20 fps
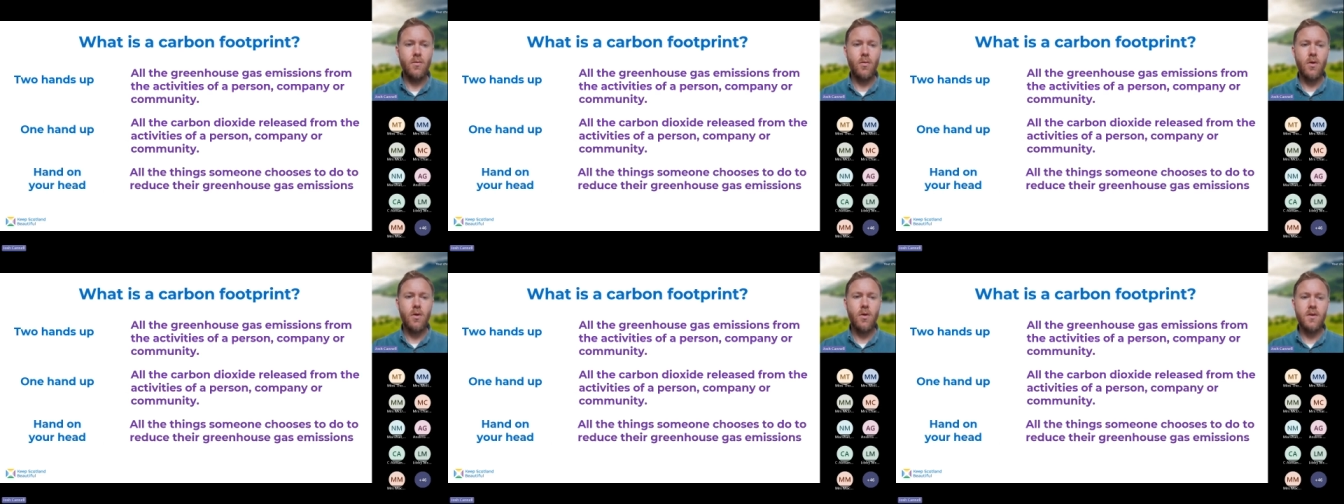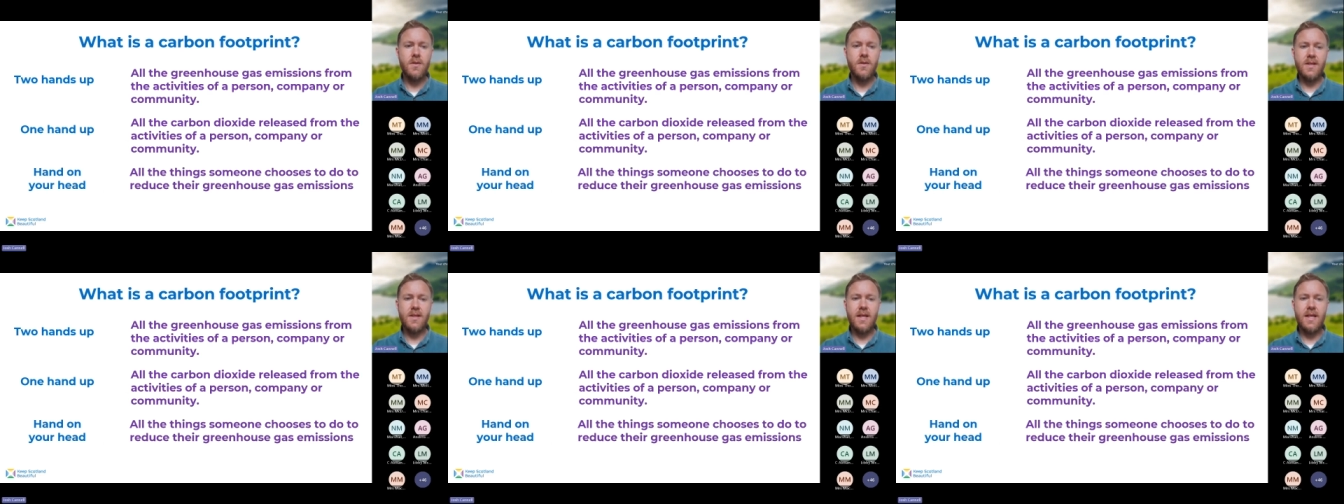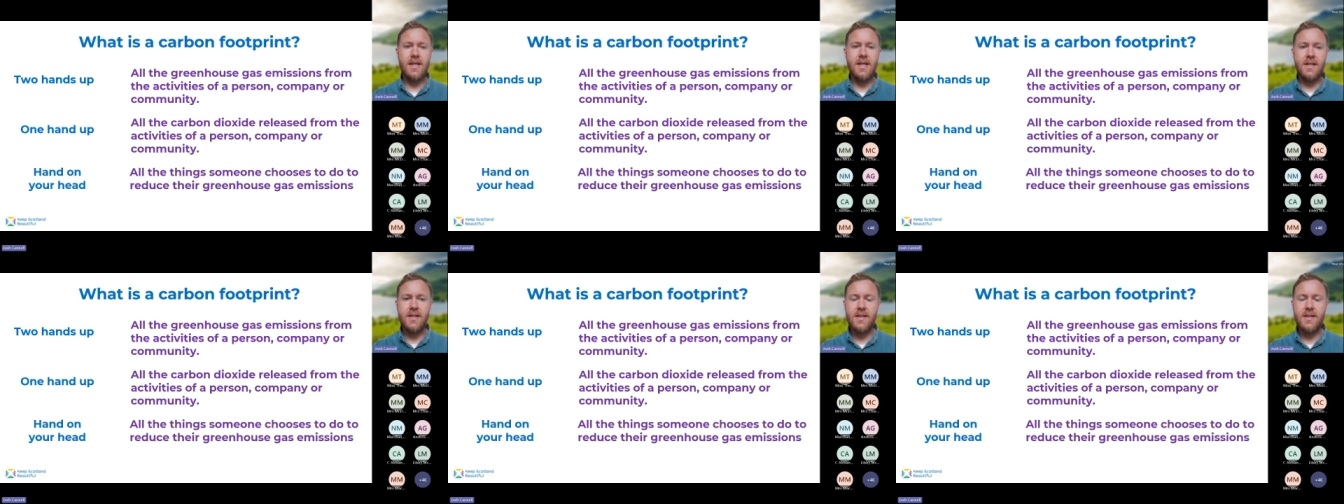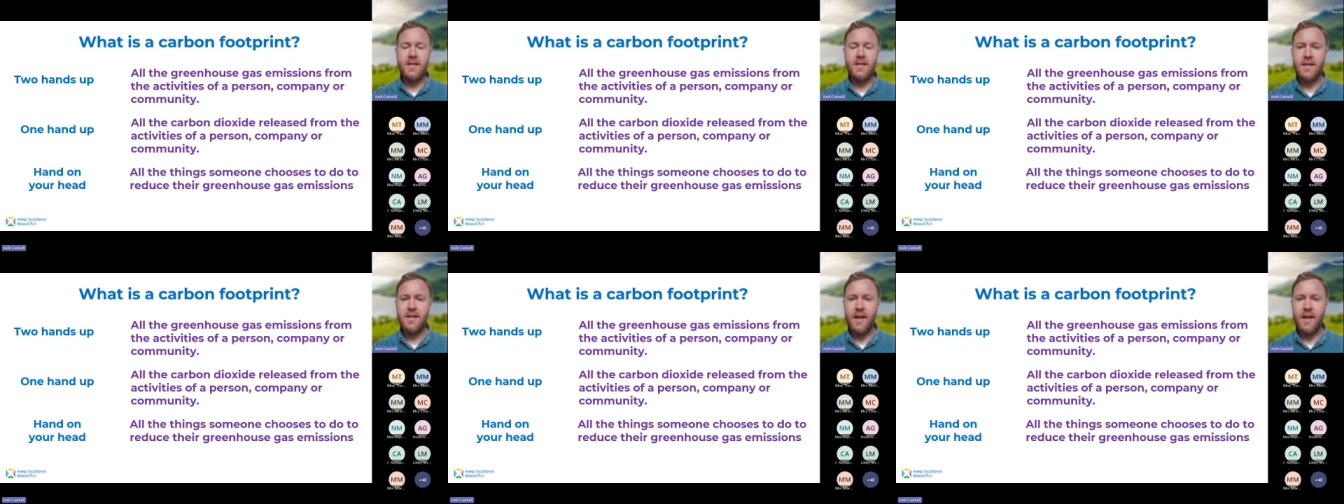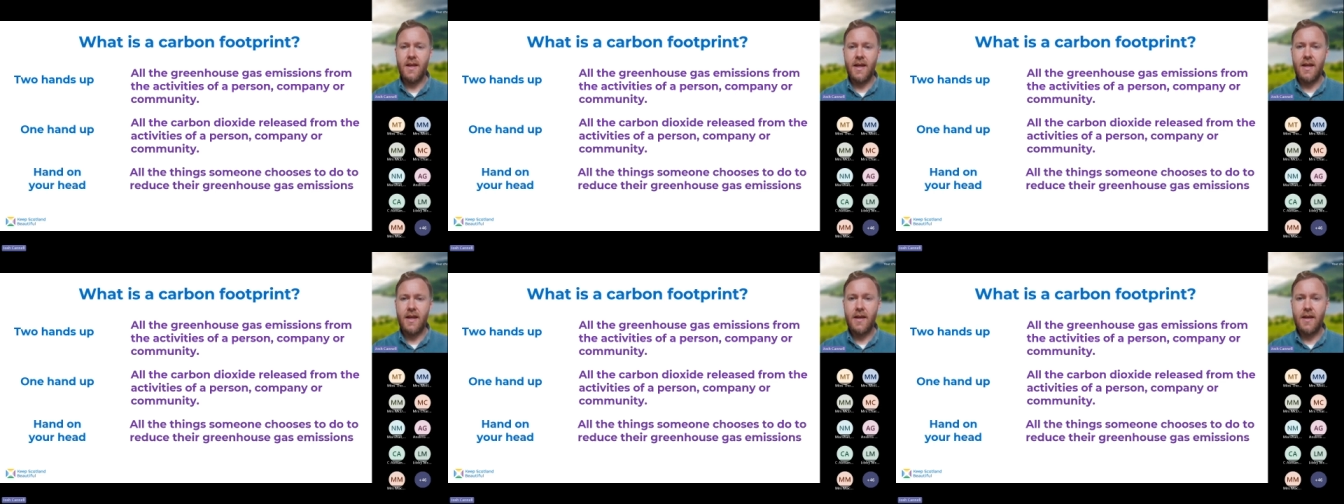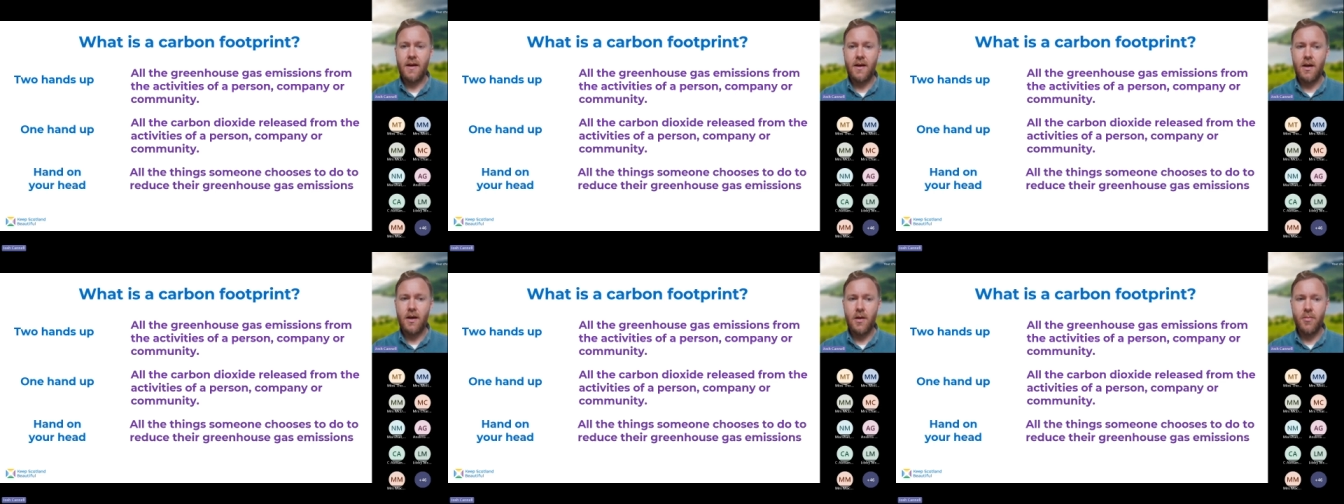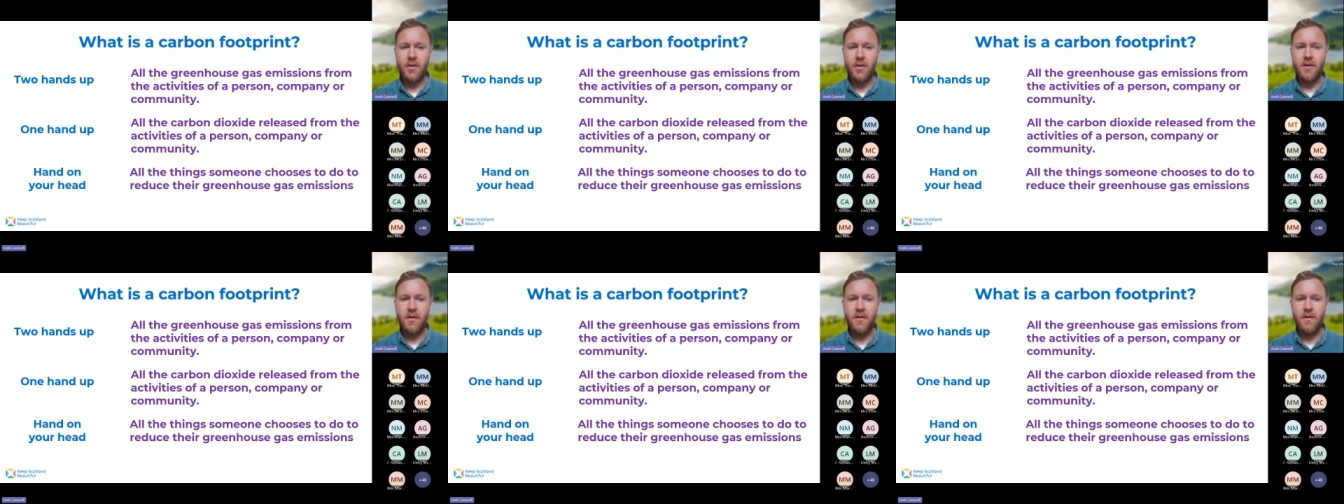What is a
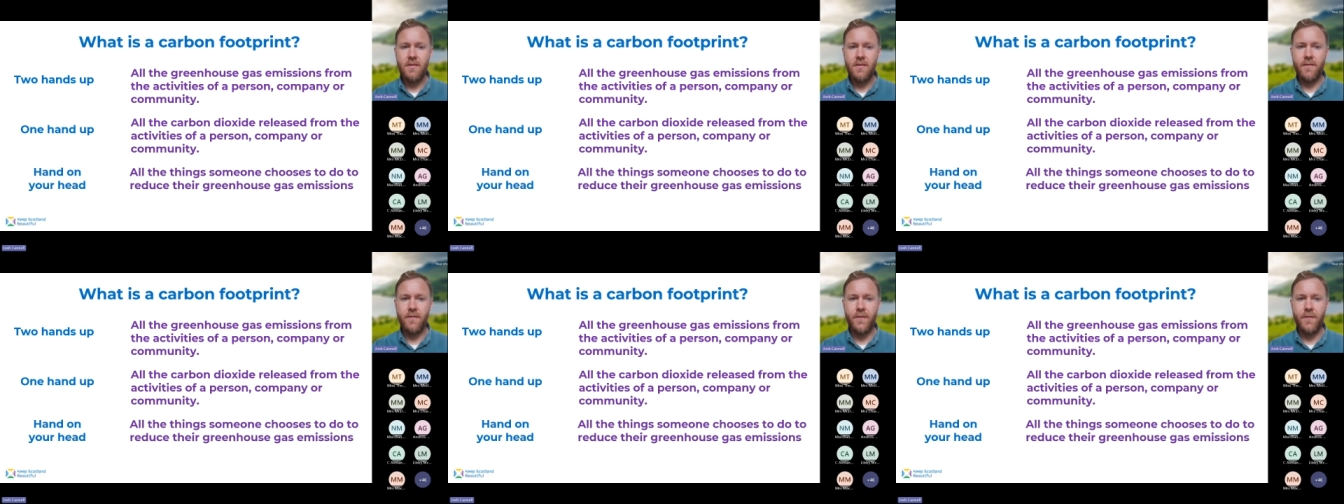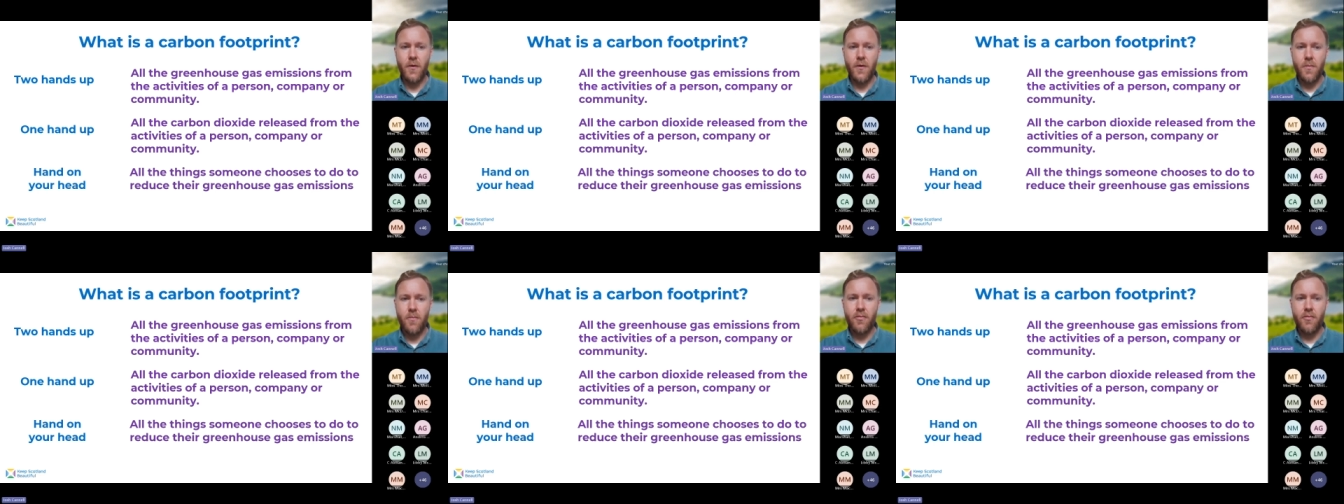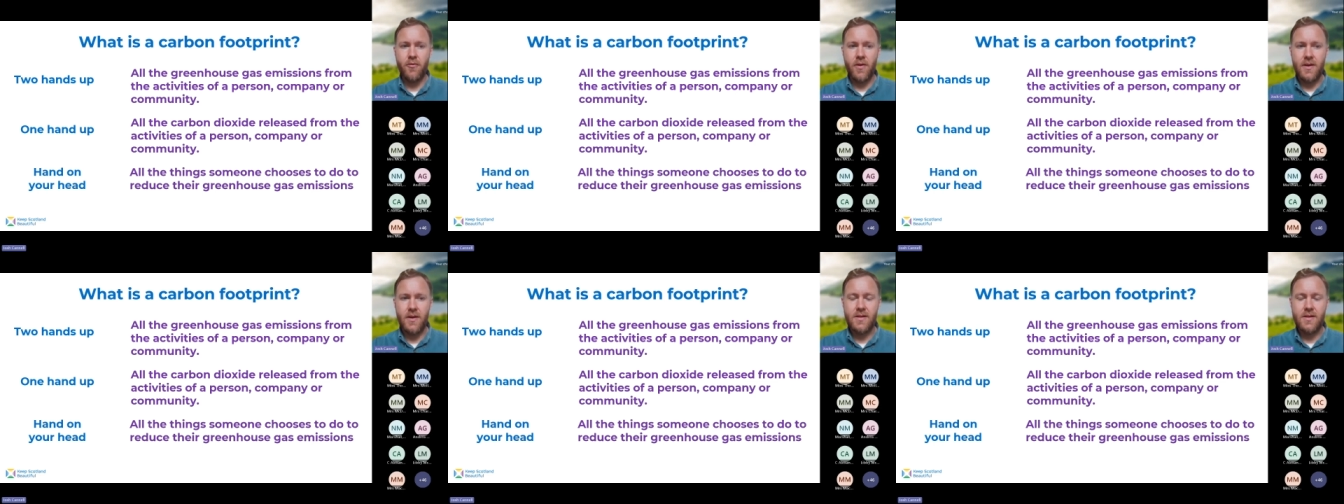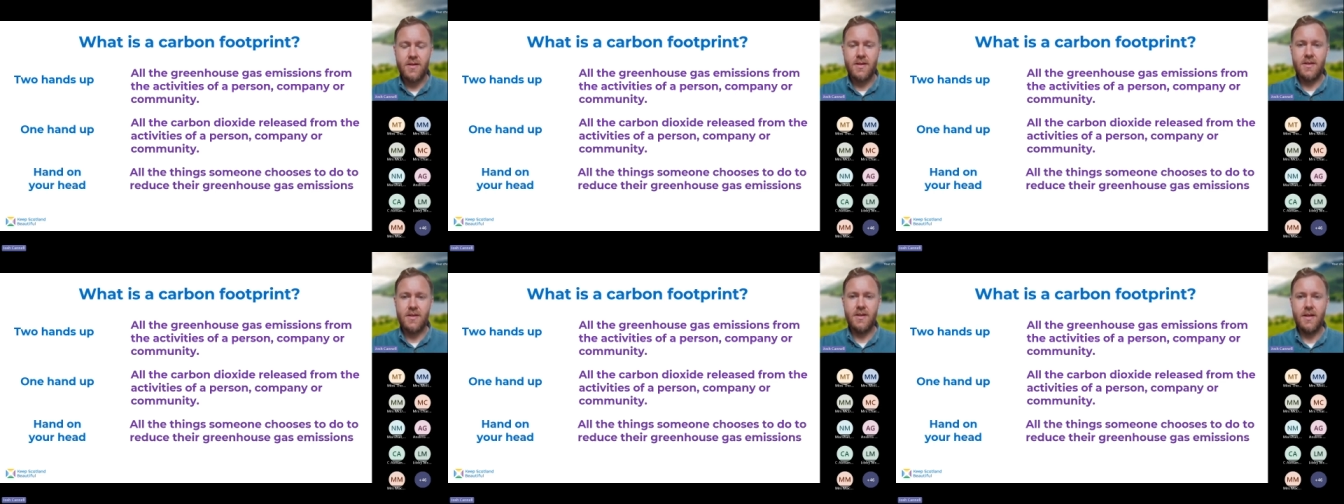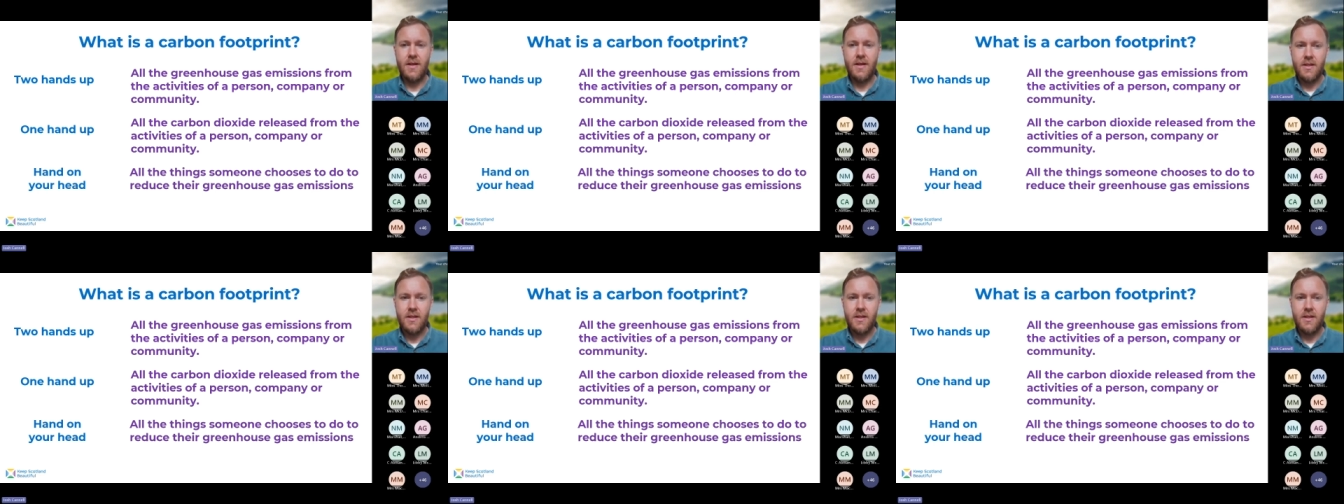carbon footprint?